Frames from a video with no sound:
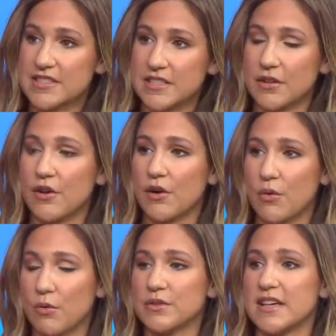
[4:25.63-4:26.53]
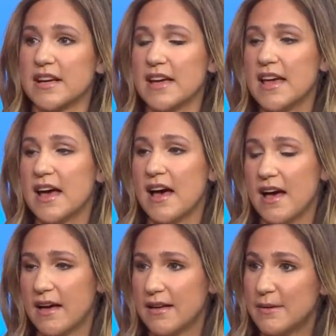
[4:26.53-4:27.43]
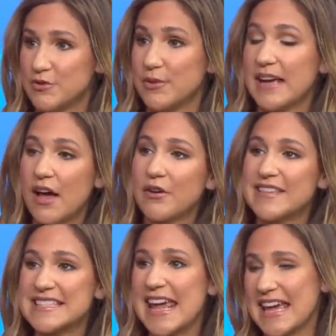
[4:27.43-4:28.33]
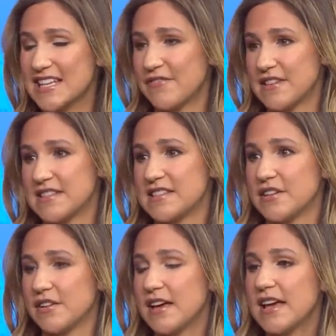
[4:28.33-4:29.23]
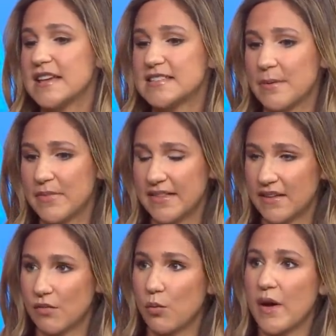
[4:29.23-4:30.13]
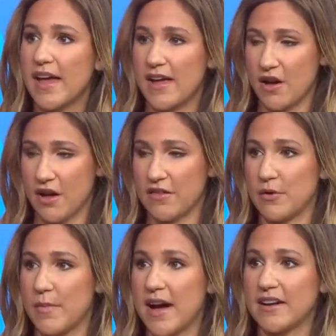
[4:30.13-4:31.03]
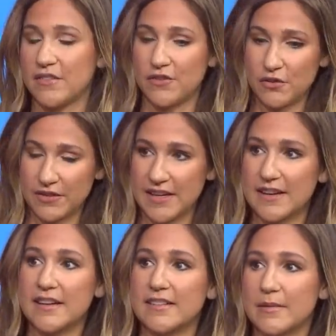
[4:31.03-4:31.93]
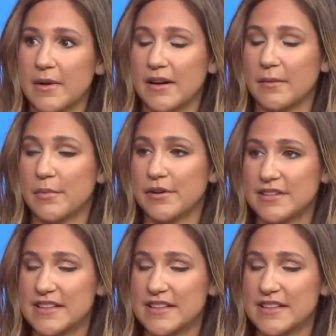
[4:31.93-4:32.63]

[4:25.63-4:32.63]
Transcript: still are holding uh, him to account on this and if it still is something that's weighing on their minds. Certainly it is among Bernie